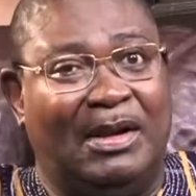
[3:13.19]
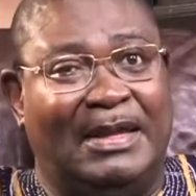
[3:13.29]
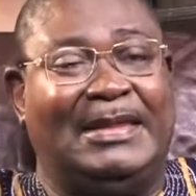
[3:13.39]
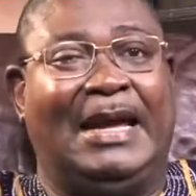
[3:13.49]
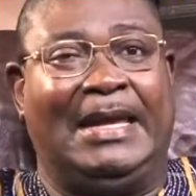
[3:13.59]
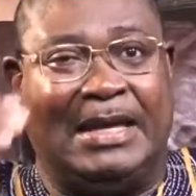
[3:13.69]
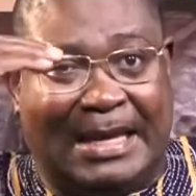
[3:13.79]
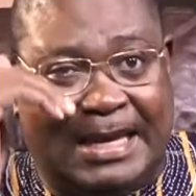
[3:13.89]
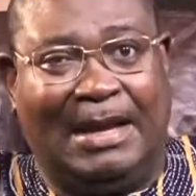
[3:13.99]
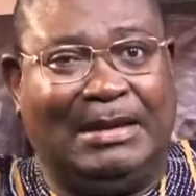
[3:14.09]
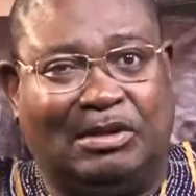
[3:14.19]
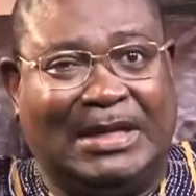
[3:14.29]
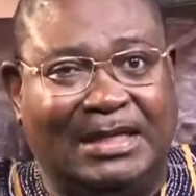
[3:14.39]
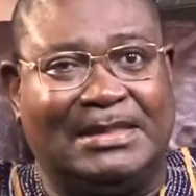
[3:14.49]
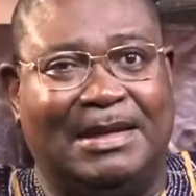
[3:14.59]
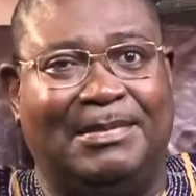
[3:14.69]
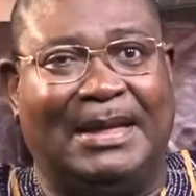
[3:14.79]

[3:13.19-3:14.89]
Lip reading: that he tells them,